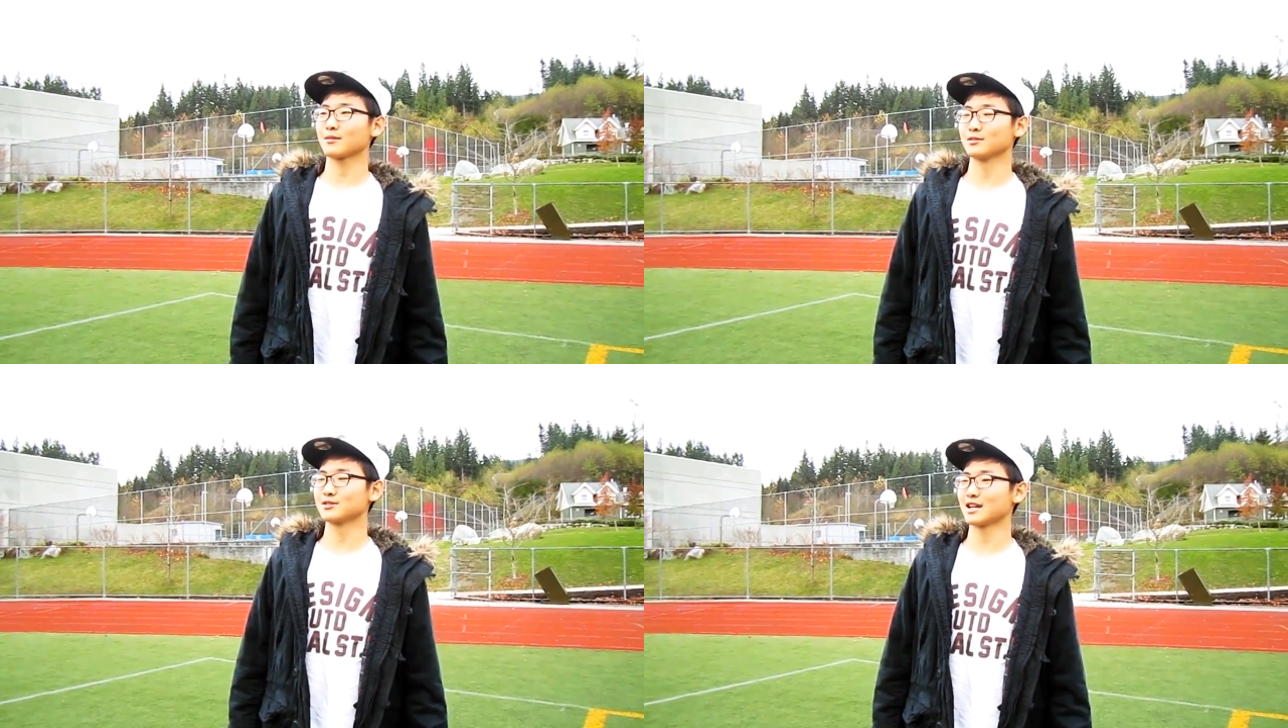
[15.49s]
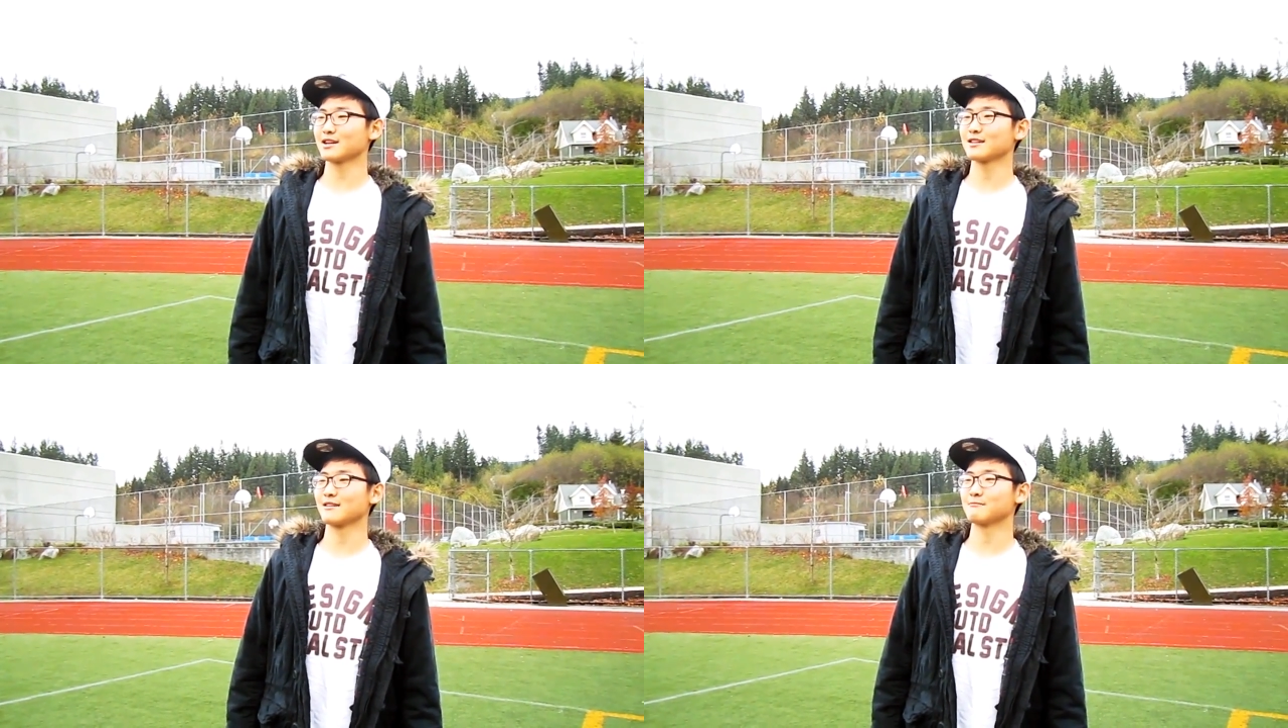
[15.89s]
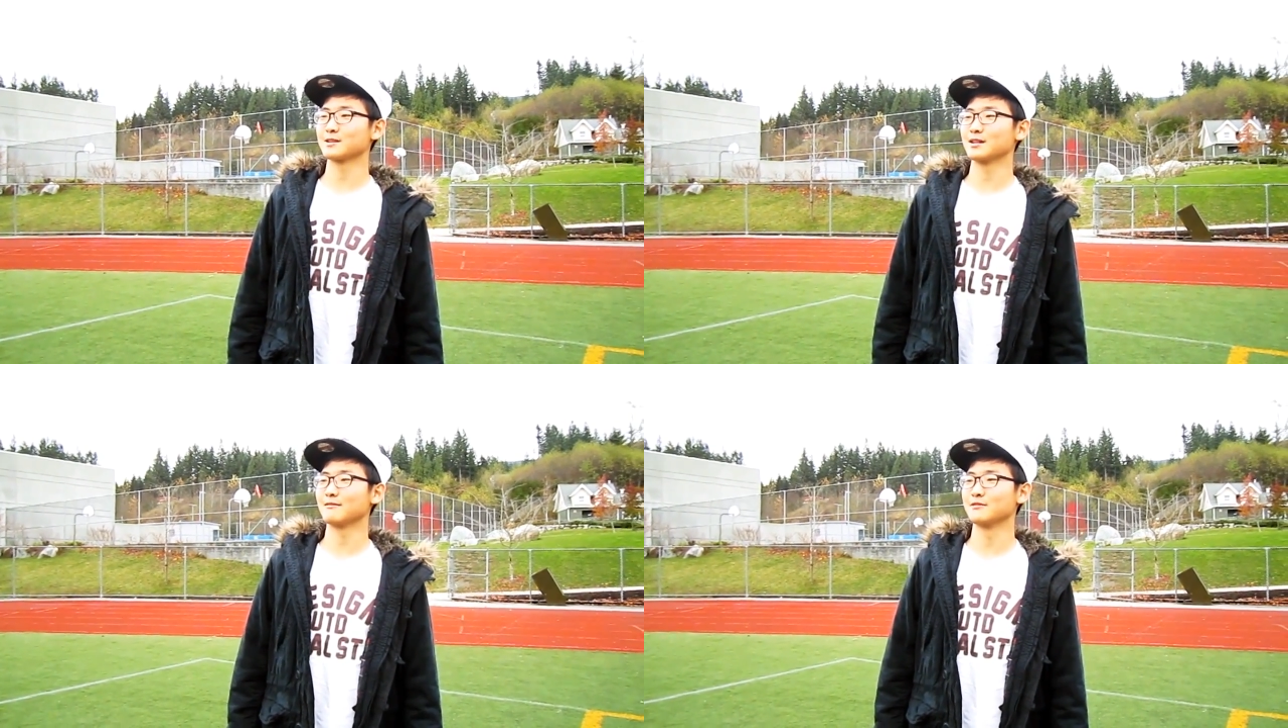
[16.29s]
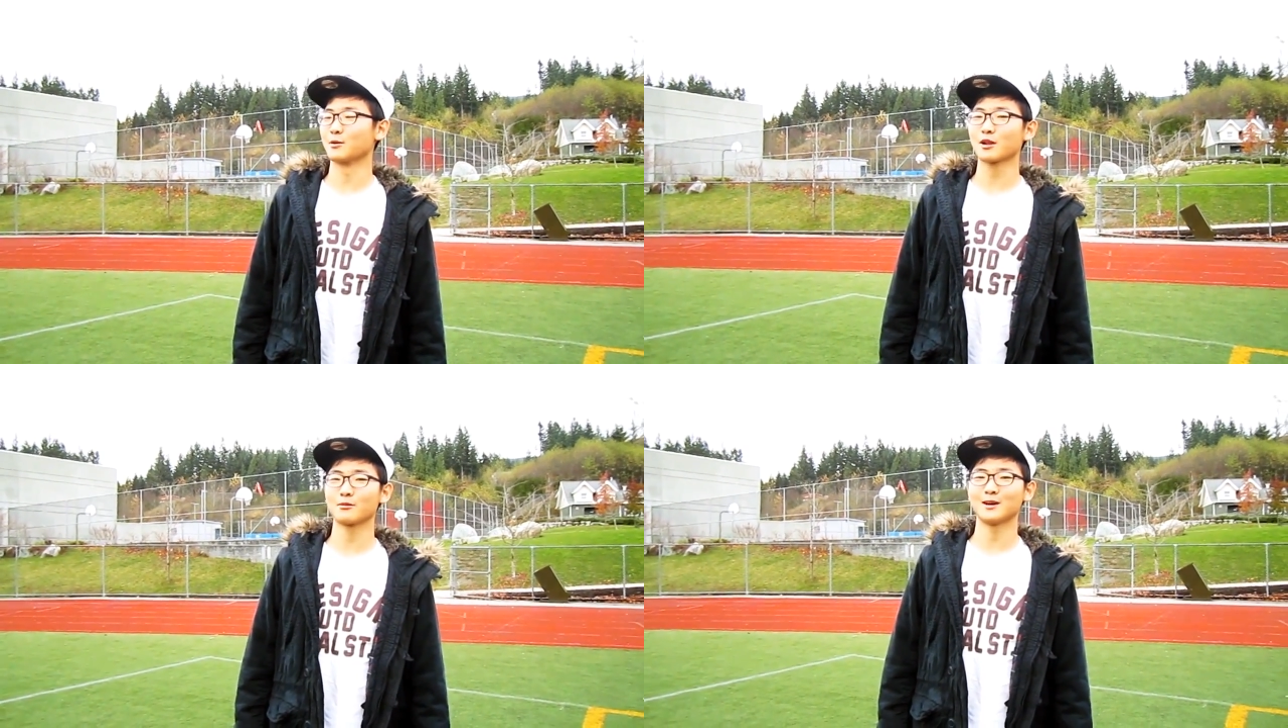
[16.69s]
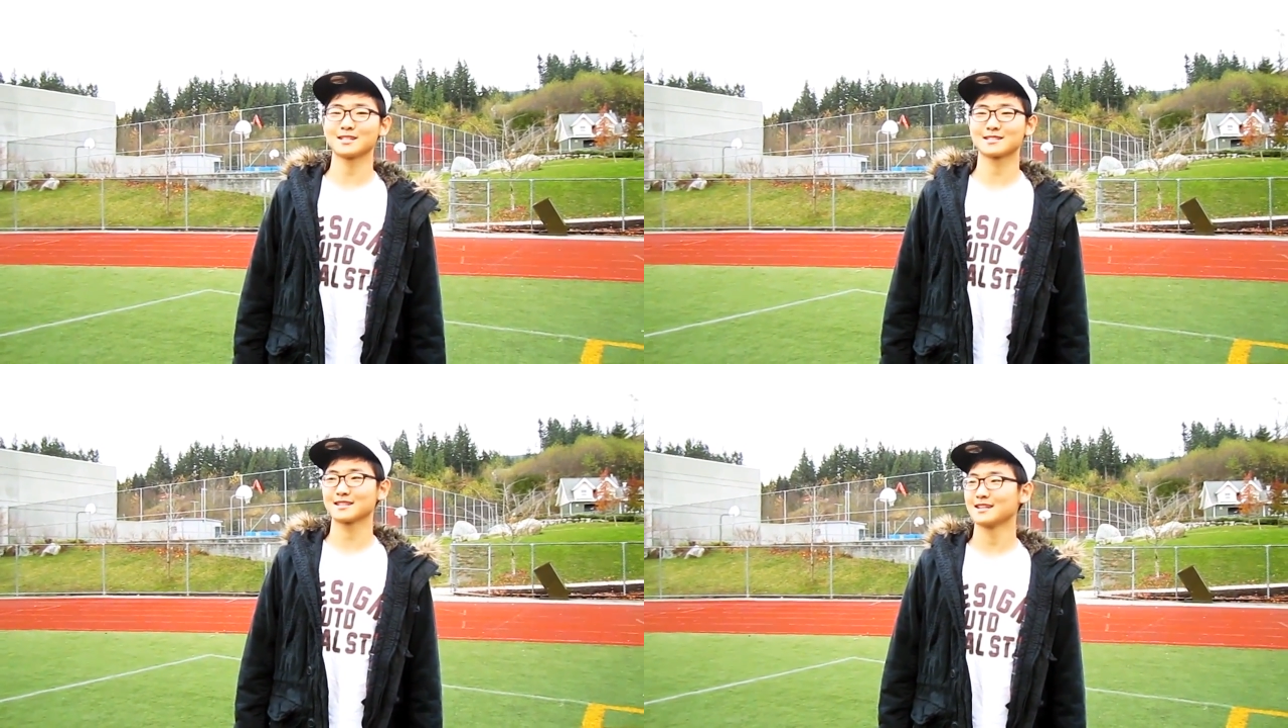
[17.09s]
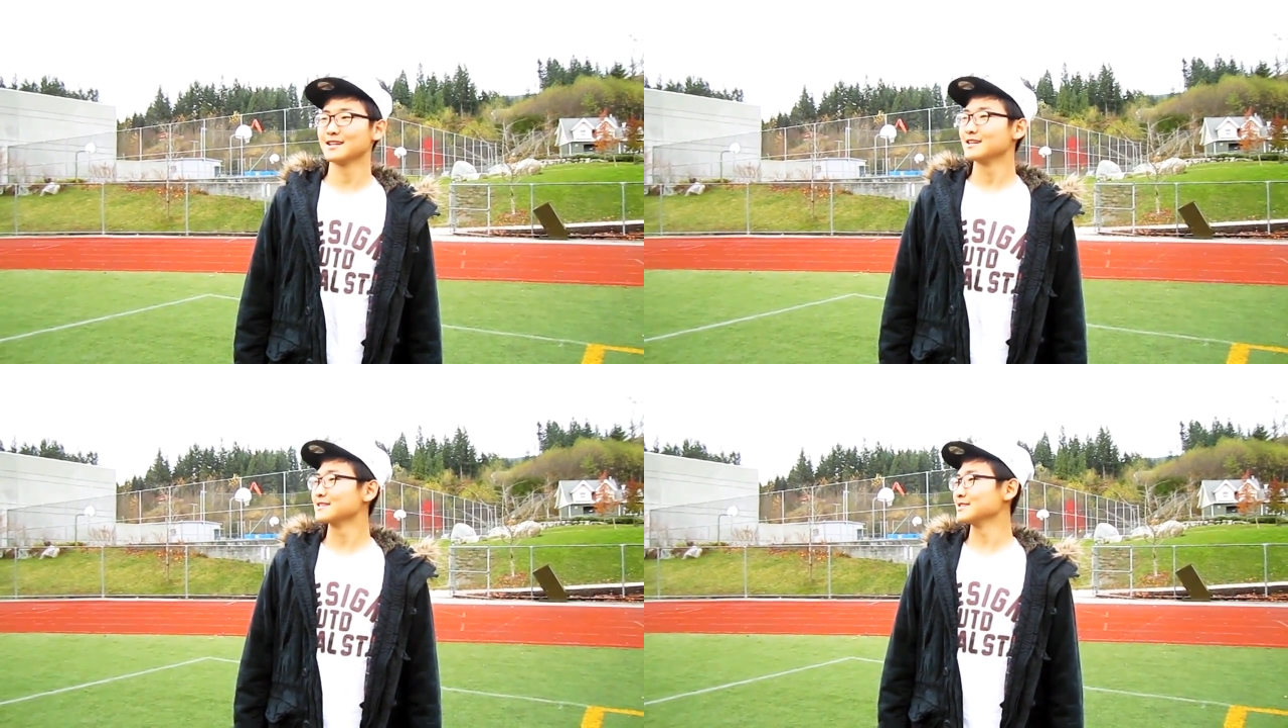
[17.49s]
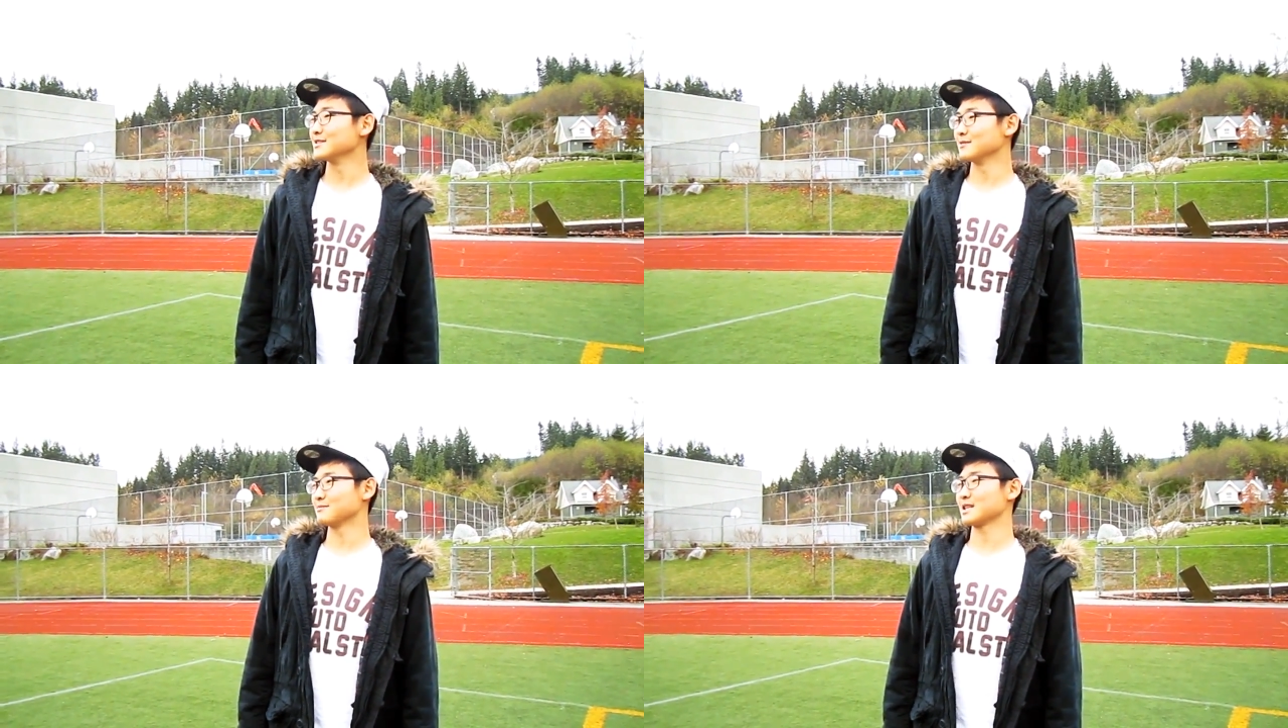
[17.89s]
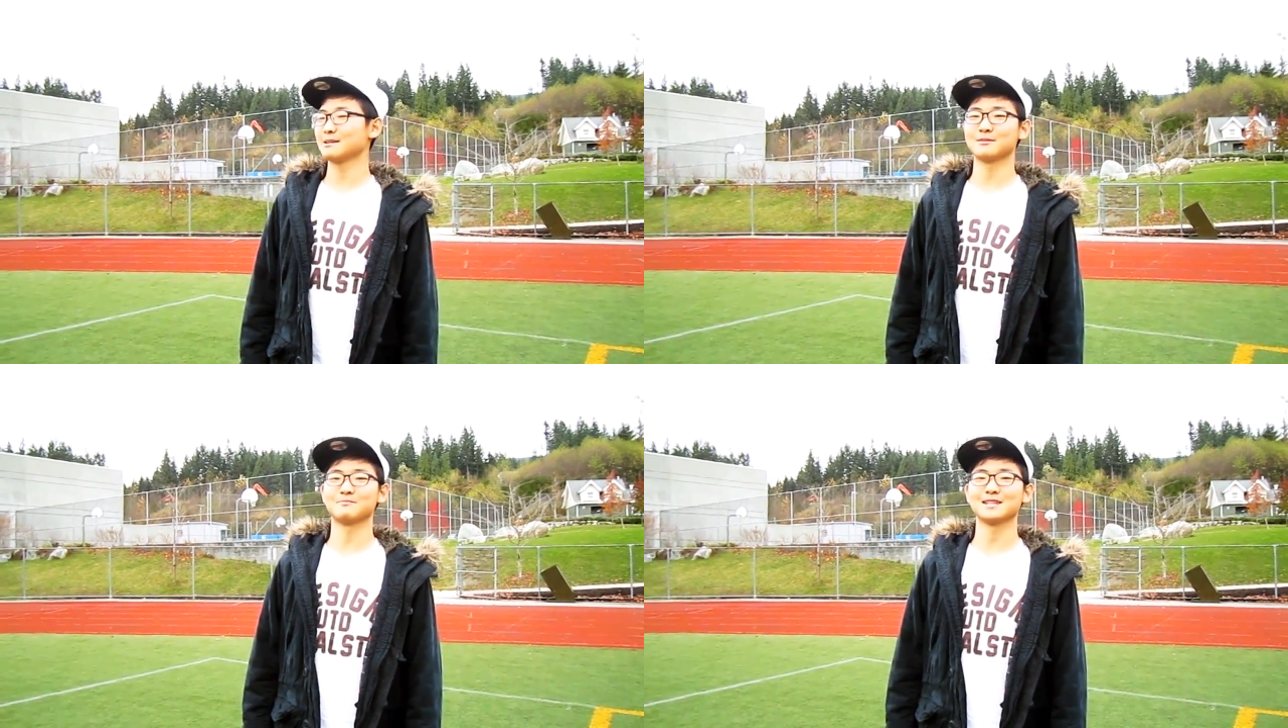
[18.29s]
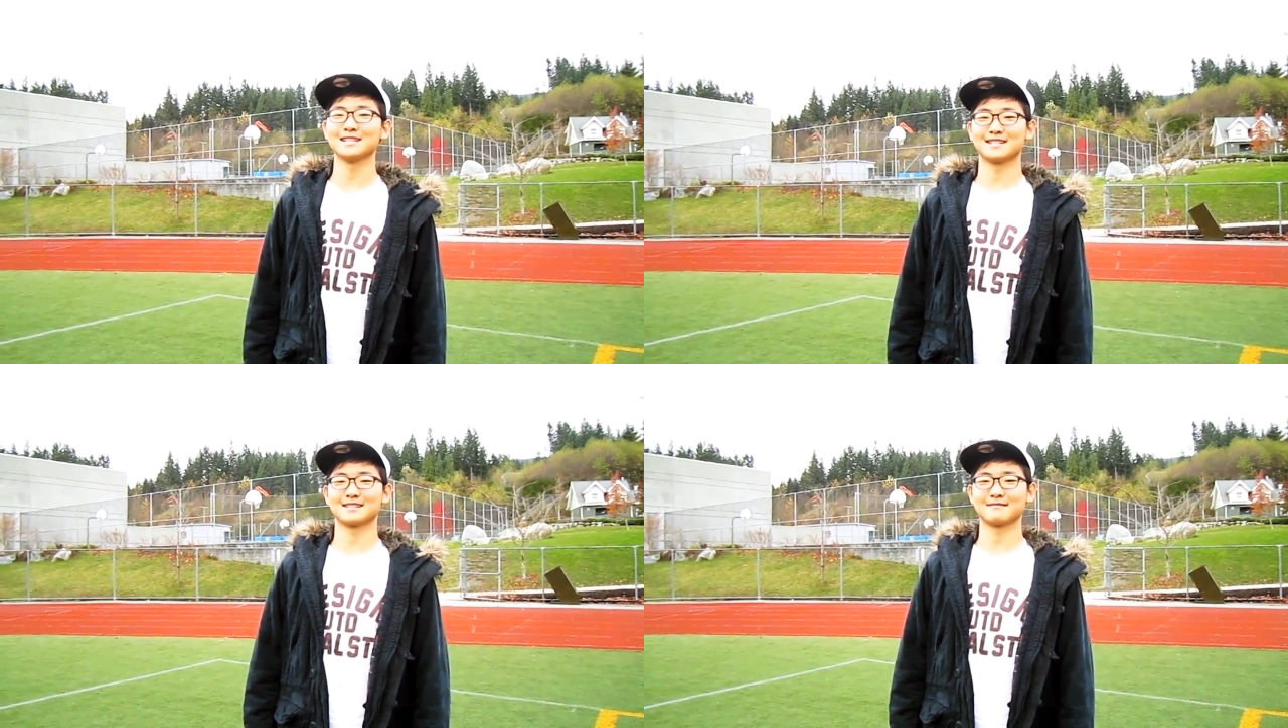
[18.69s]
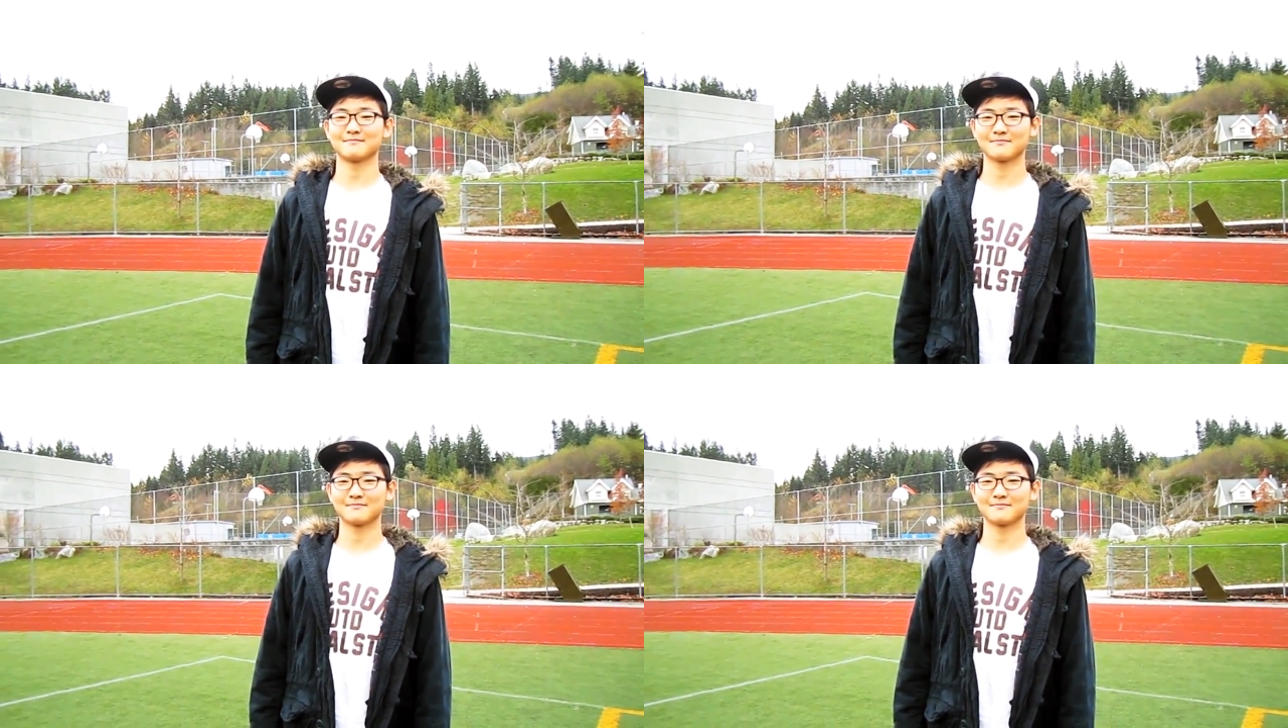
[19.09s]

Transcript: Lieutenant Government of Northwest to keep the peace.